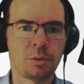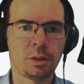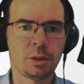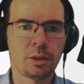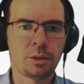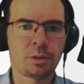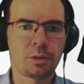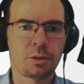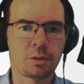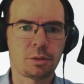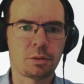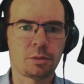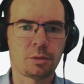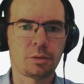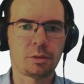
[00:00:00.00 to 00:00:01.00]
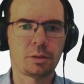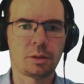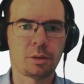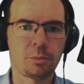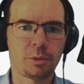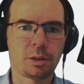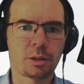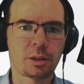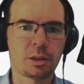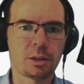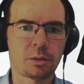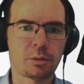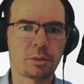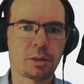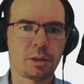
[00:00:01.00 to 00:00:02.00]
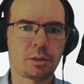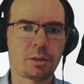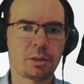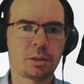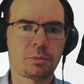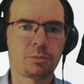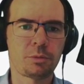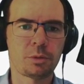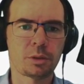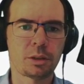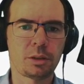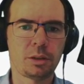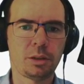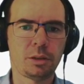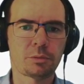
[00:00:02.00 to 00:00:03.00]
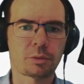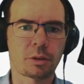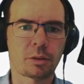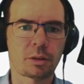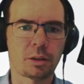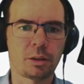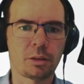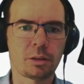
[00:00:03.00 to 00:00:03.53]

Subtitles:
So we calculate this for everything.